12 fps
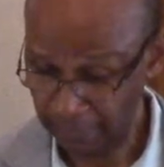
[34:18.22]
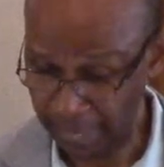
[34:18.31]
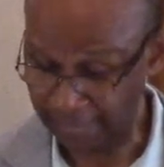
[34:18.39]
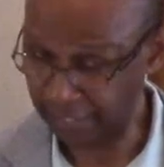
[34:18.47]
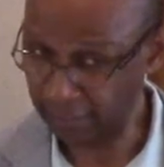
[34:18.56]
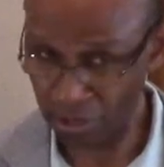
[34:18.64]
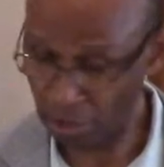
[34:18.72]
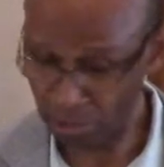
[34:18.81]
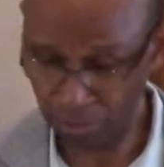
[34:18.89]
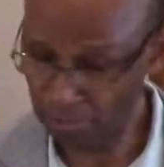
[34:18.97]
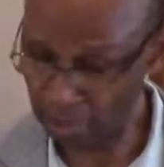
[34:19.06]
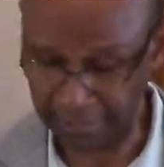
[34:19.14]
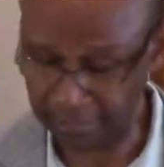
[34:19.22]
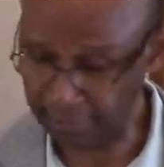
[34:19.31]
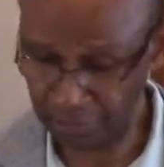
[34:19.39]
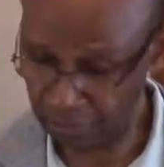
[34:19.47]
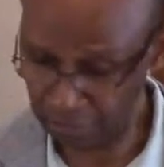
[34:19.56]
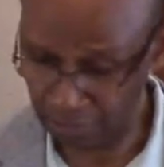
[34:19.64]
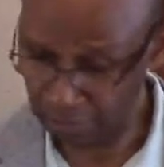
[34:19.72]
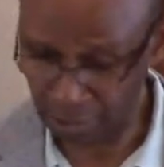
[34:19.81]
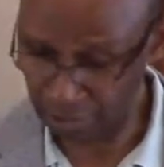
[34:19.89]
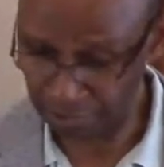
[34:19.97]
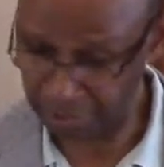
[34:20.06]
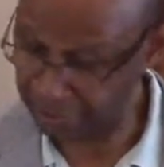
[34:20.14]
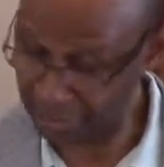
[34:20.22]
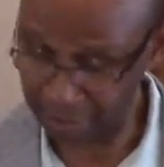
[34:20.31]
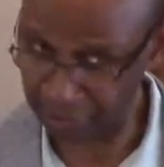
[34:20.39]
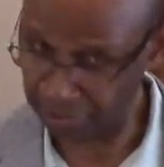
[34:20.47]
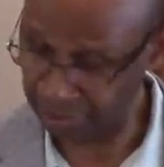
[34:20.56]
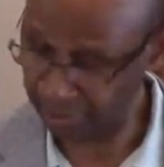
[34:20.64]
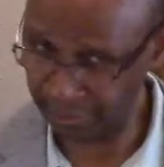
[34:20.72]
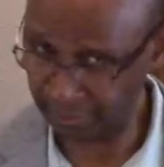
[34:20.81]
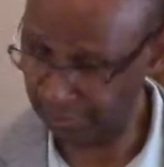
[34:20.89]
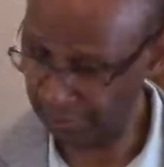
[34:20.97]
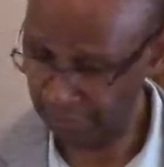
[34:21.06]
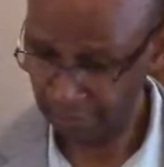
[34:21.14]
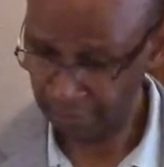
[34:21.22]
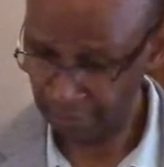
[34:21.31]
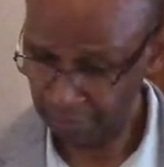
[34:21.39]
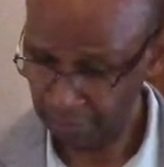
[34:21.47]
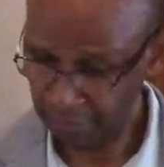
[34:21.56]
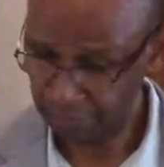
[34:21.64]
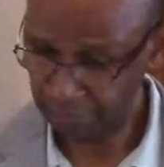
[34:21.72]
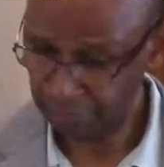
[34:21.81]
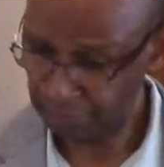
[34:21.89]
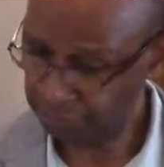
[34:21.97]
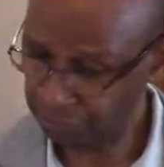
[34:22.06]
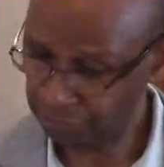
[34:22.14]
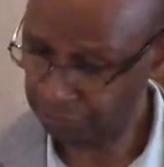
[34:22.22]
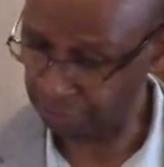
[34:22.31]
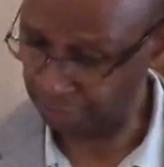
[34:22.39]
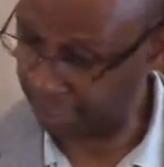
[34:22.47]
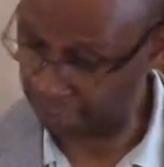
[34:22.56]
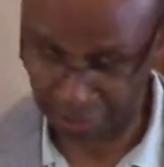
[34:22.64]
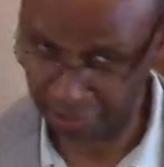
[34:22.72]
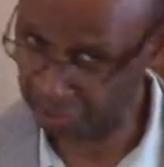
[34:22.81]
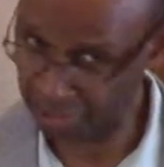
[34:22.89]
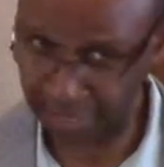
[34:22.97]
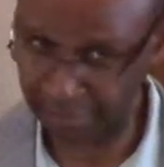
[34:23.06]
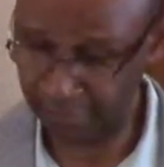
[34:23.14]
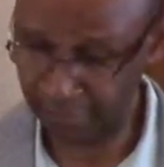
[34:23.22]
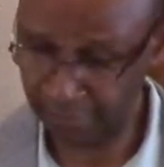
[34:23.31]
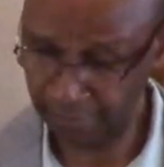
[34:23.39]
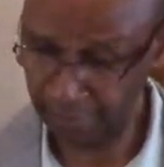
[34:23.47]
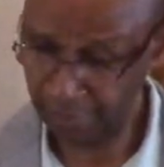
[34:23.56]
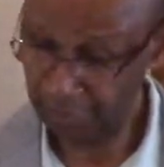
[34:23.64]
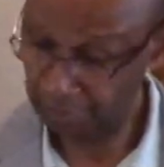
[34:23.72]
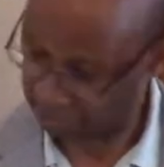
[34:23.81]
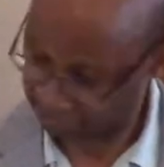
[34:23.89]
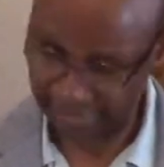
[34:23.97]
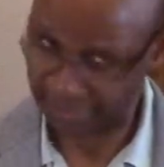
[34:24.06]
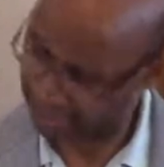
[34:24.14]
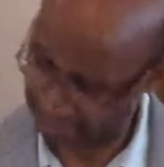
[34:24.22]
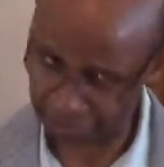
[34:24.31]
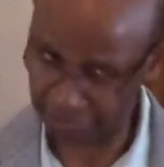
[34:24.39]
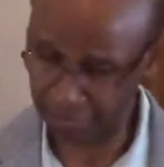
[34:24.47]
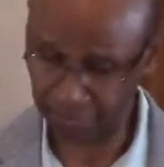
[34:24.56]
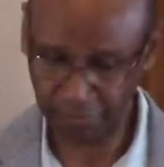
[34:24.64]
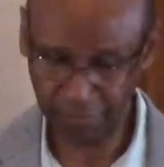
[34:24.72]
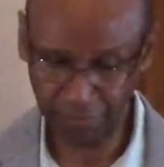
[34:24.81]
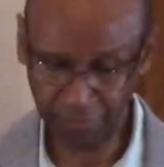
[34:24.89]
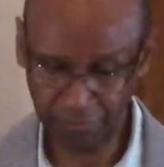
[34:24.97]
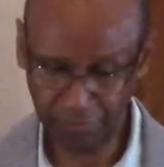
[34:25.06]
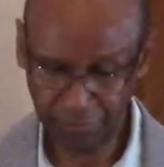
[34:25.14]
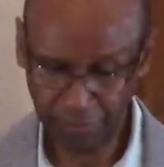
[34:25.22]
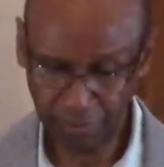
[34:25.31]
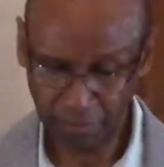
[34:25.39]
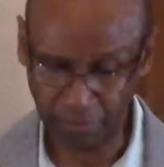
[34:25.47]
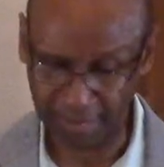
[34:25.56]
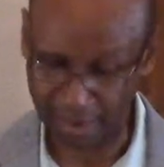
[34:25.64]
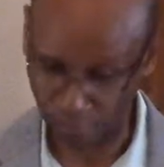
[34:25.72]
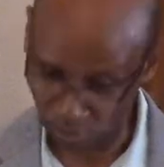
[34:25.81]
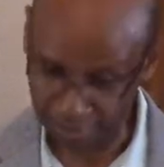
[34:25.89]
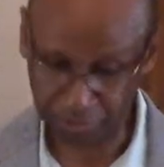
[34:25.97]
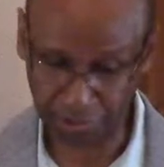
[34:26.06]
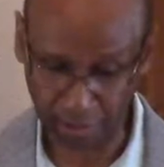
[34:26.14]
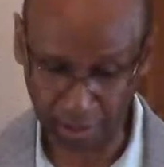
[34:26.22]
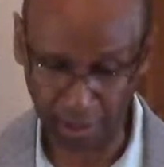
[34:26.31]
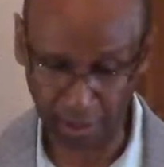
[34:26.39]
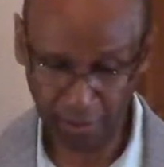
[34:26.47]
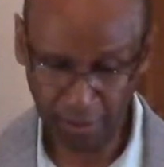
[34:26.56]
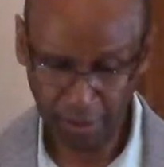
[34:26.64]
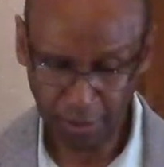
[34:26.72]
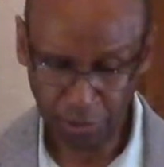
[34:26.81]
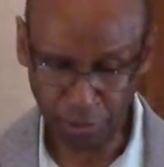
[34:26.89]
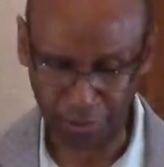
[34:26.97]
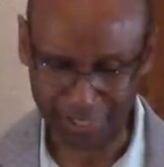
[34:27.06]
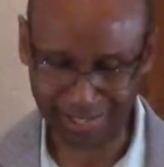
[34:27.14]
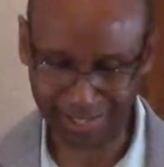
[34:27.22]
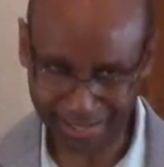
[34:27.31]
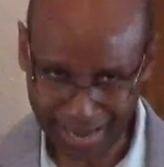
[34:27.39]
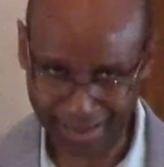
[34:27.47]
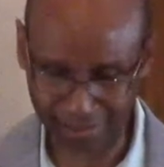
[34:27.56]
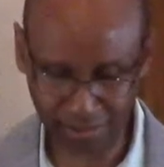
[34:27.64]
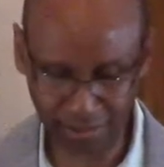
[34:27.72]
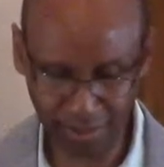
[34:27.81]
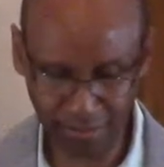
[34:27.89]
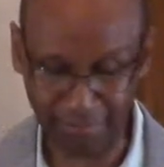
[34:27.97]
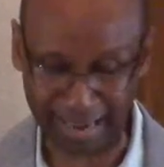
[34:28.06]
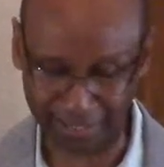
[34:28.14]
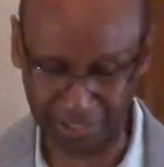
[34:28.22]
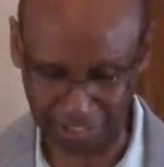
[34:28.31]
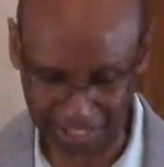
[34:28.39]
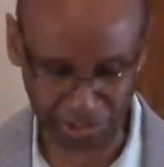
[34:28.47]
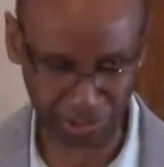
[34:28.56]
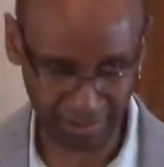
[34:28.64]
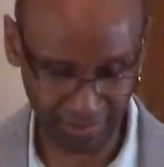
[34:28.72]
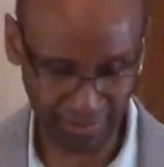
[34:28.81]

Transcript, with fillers: I didn't go, I didn't go to Dr. T to hear her say, You've got cancer. But I went to her to assess my condition.